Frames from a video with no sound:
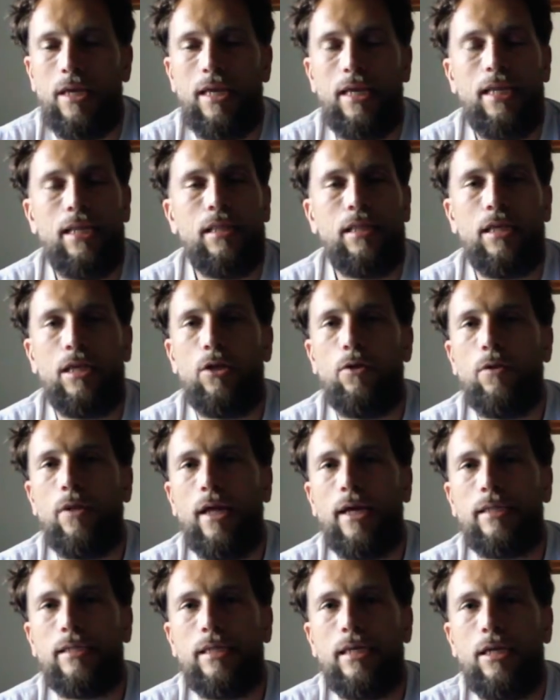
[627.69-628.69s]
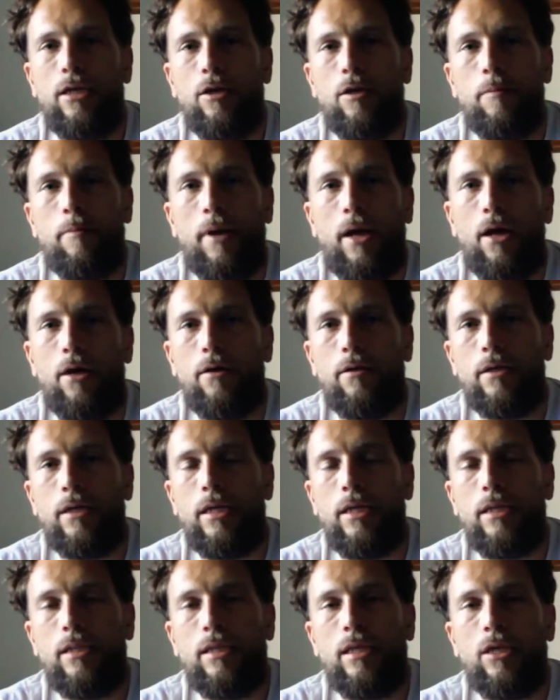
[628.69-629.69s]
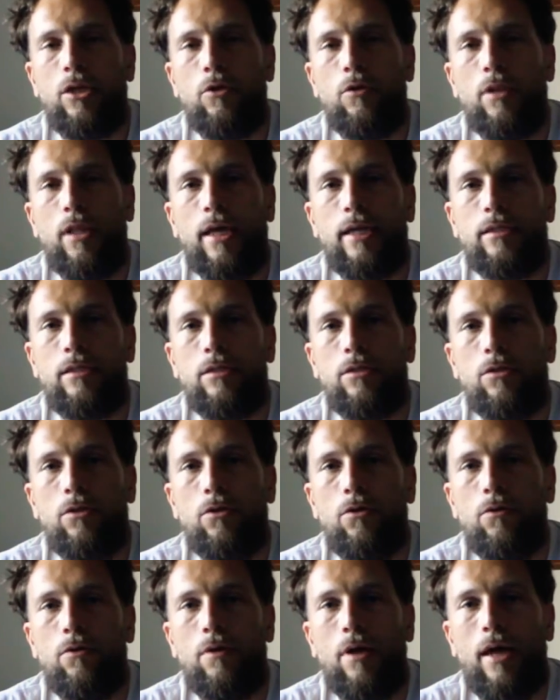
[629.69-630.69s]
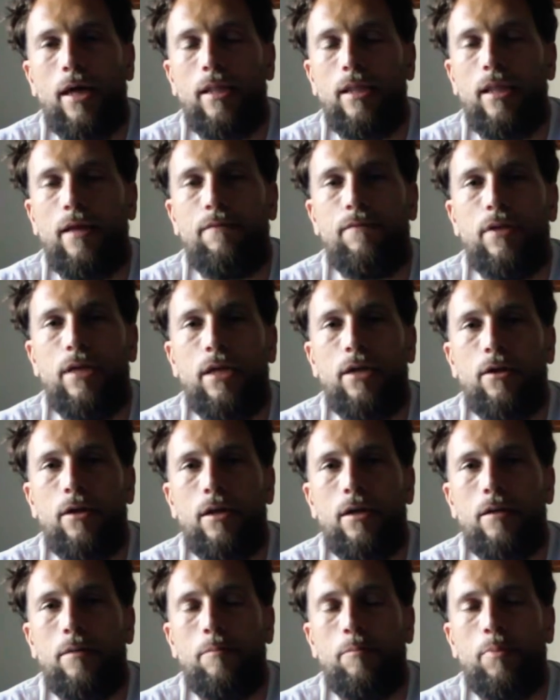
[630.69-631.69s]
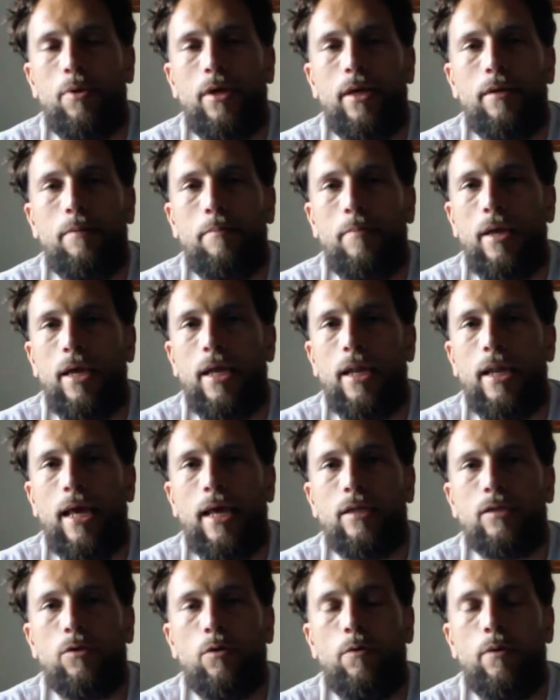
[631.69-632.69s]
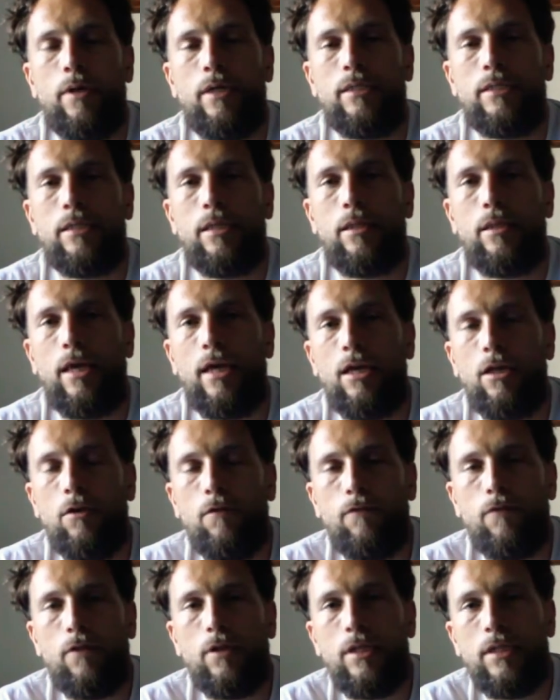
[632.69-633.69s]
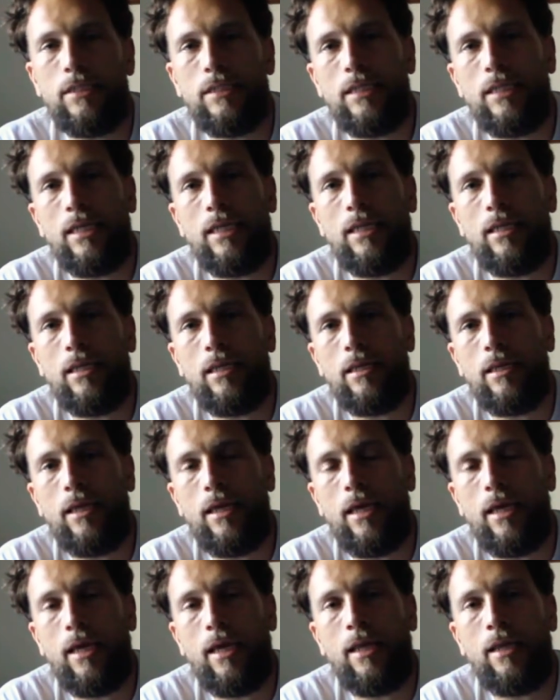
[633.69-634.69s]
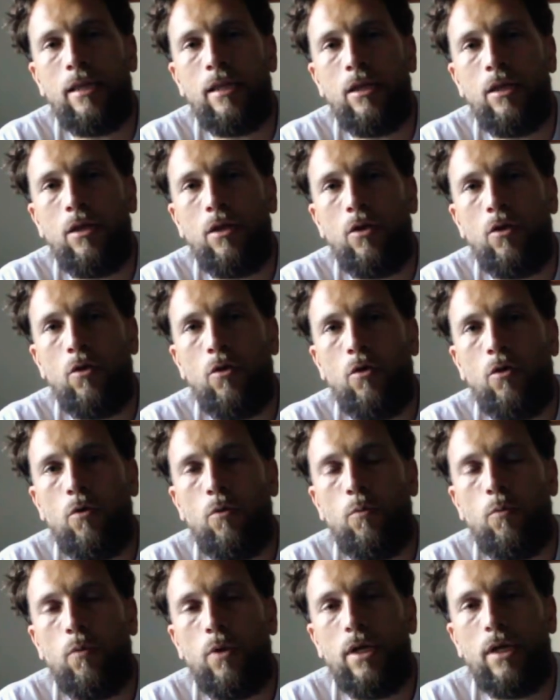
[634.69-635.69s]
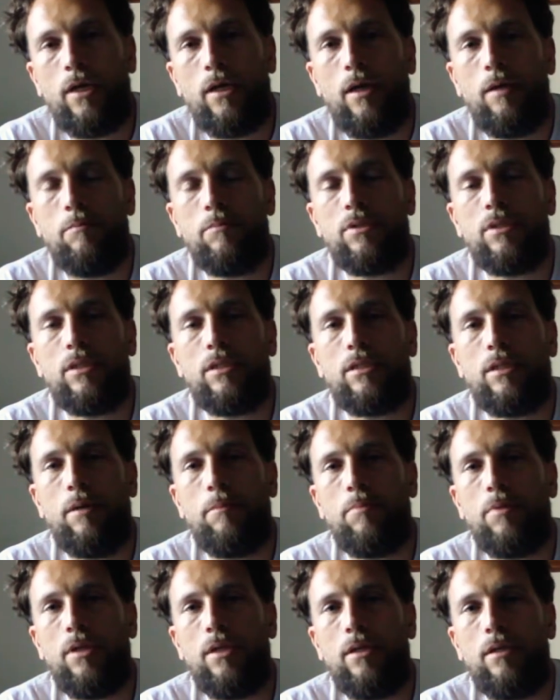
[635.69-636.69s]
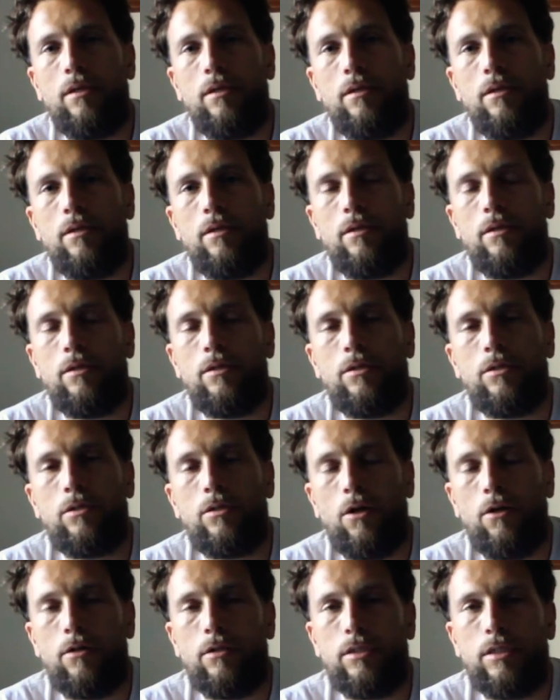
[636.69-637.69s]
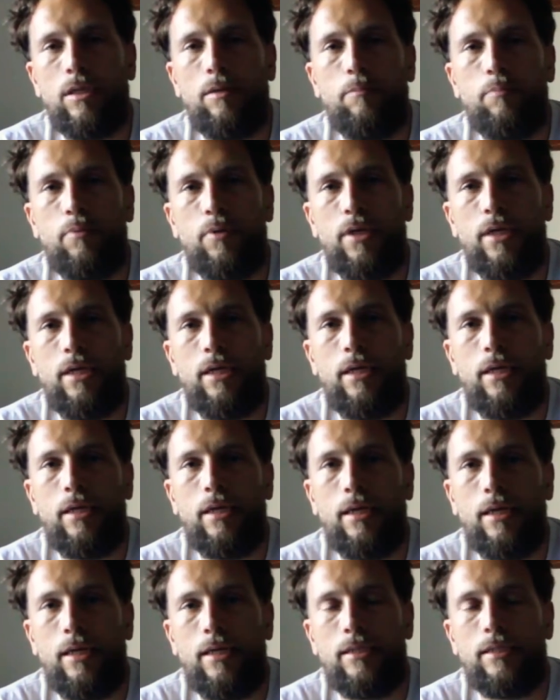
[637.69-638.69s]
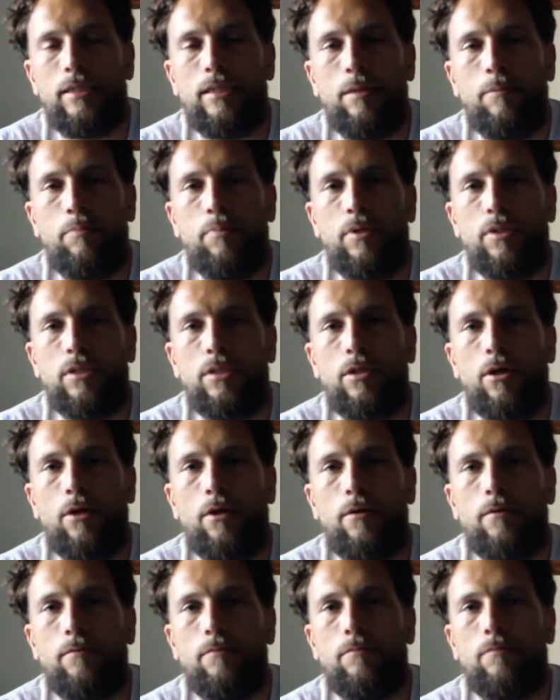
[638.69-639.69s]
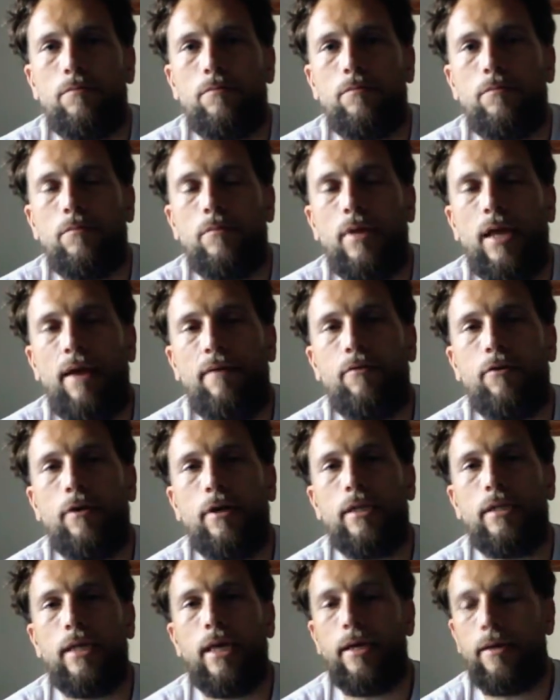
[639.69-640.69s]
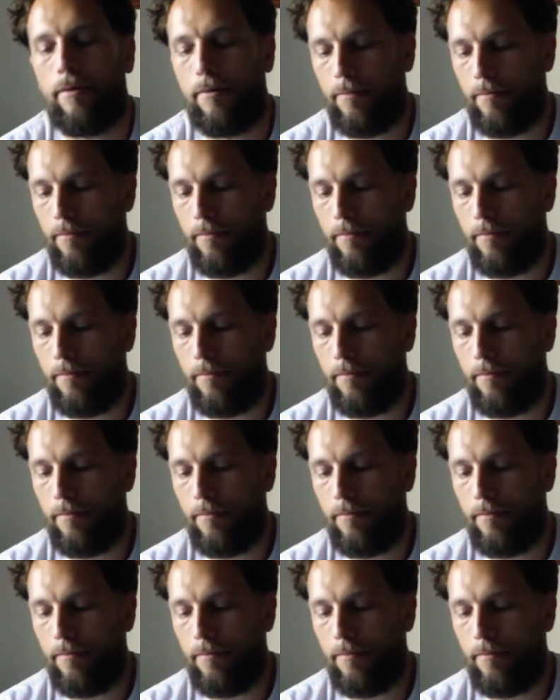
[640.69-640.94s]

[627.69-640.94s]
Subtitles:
Anything you'd like to hear about, anything you'd like to do, I'd love to hear it. But man, as always, thank you for listening. And when it comes to something, start simply and simply start. Have a great day.